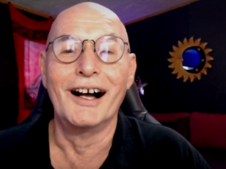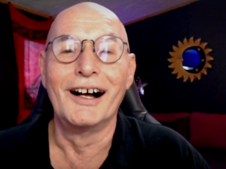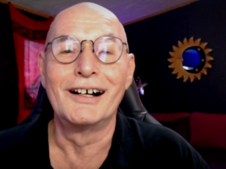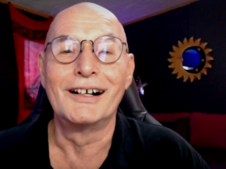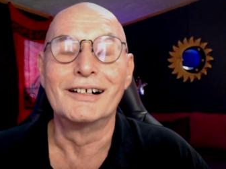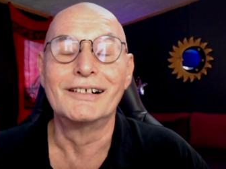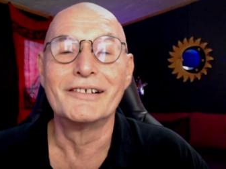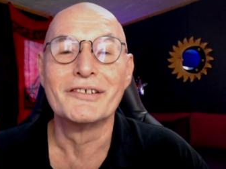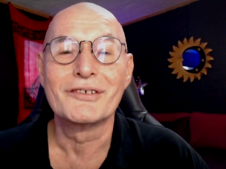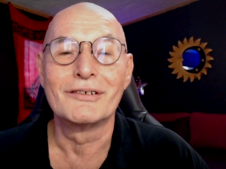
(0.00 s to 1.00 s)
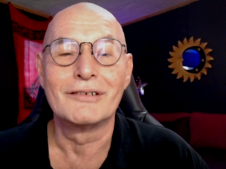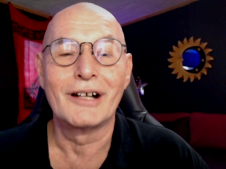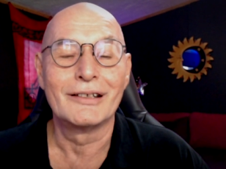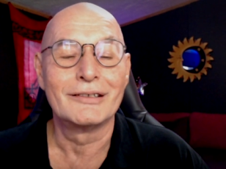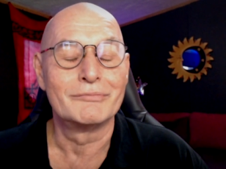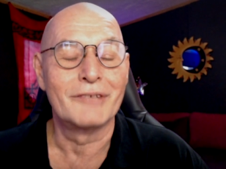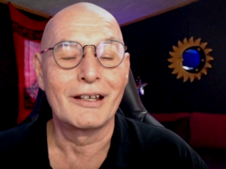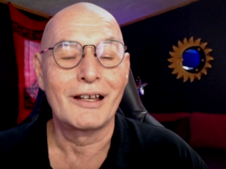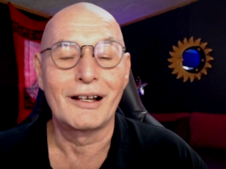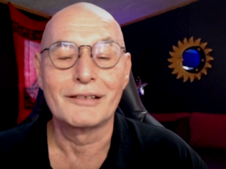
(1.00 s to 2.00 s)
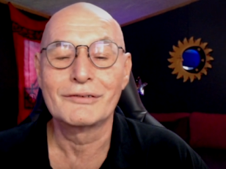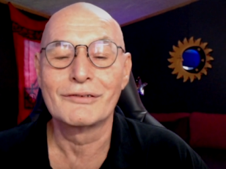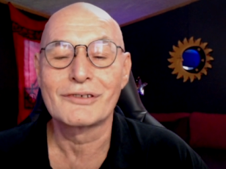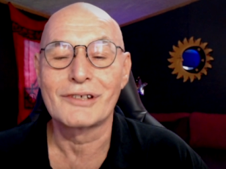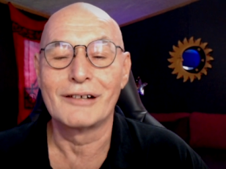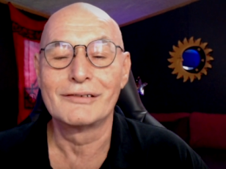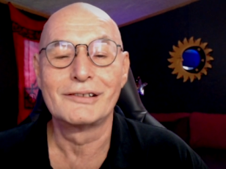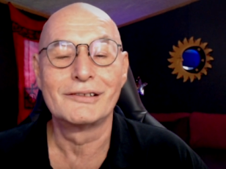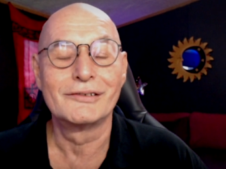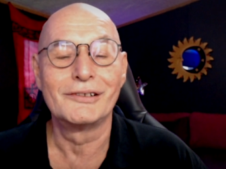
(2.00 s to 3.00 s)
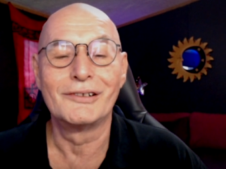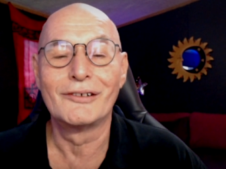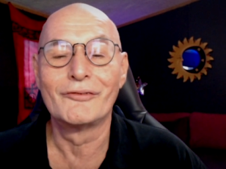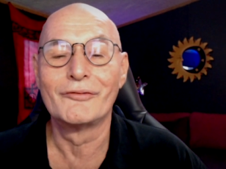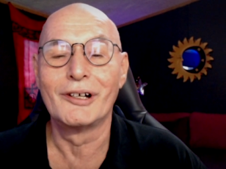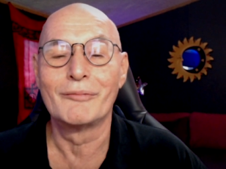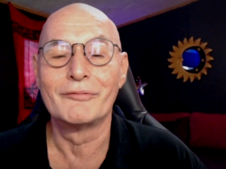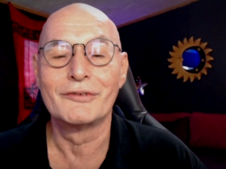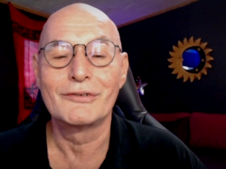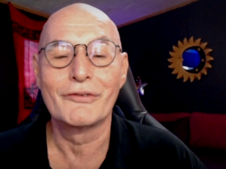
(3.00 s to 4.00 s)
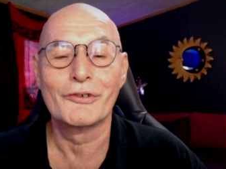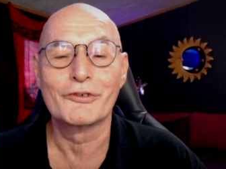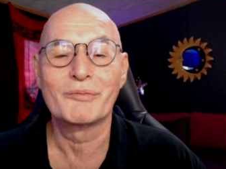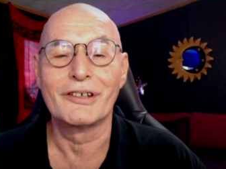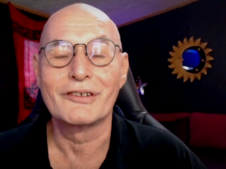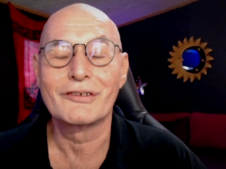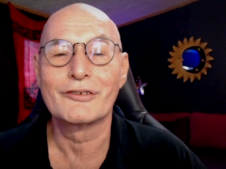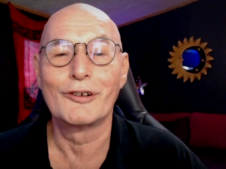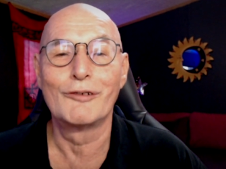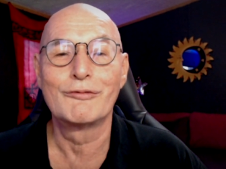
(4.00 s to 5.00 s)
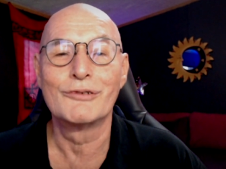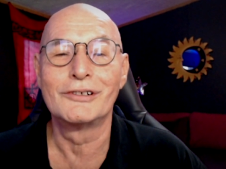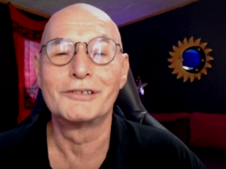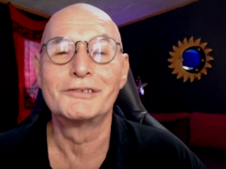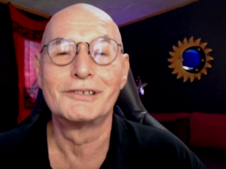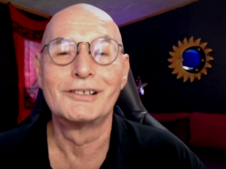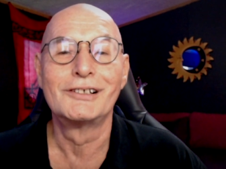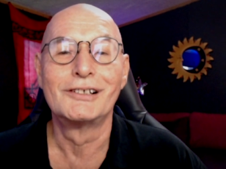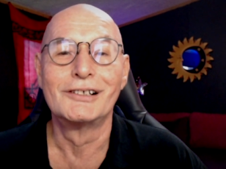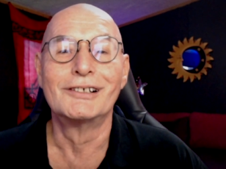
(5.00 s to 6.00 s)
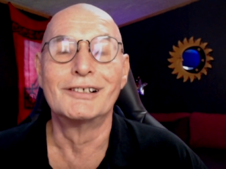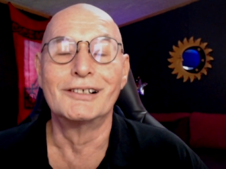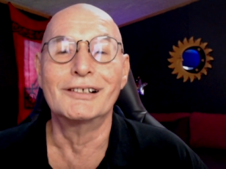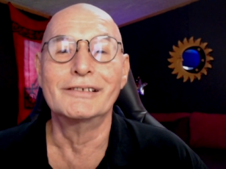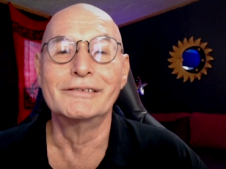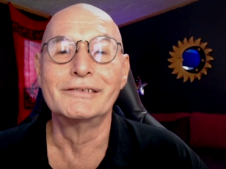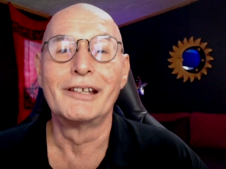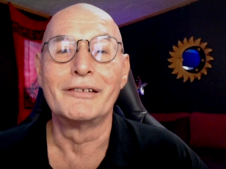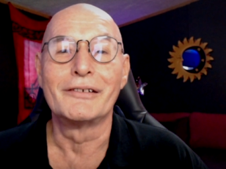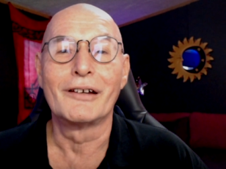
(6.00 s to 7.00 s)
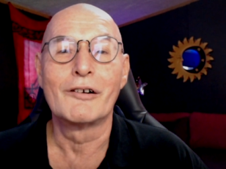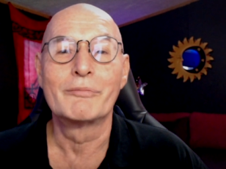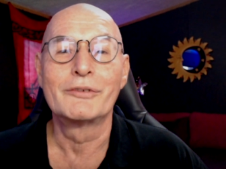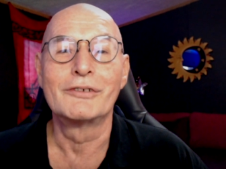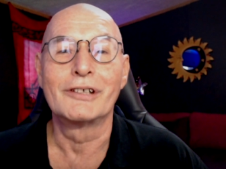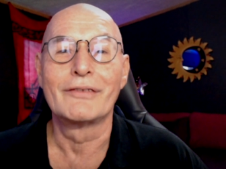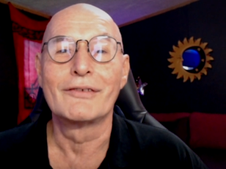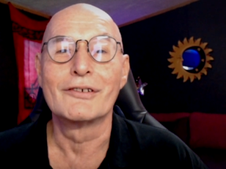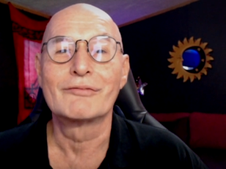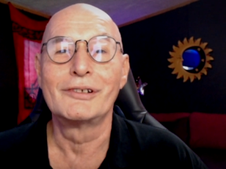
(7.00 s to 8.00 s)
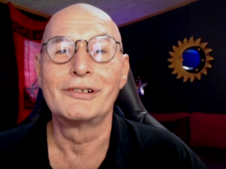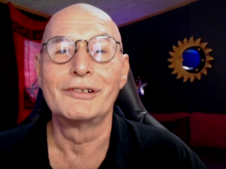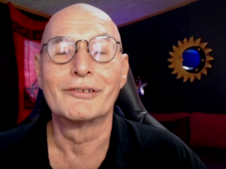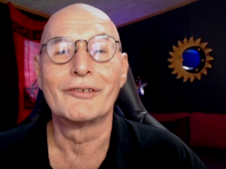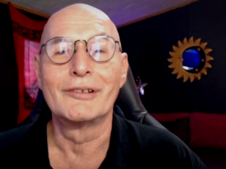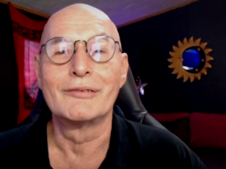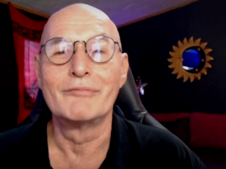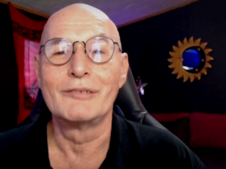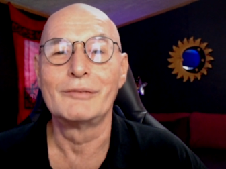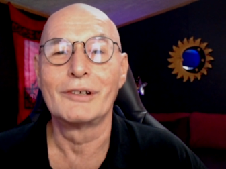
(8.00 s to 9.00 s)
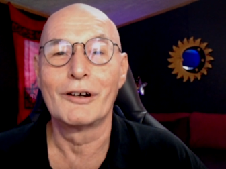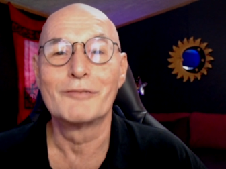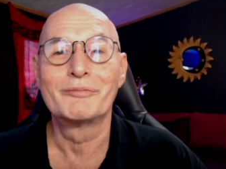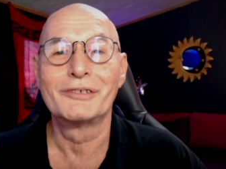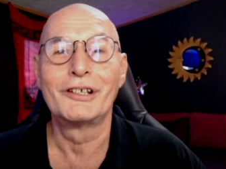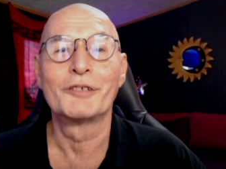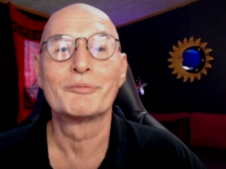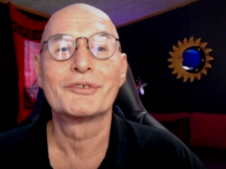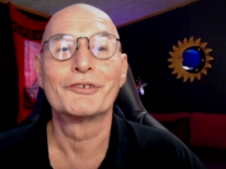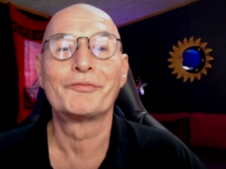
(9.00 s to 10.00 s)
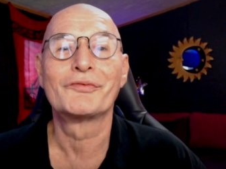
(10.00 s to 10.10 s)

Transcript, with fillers: Uh, so I, my heart goes out, you know, um, to those places of war. And I hope you get this video, and maybe I hope it helps you.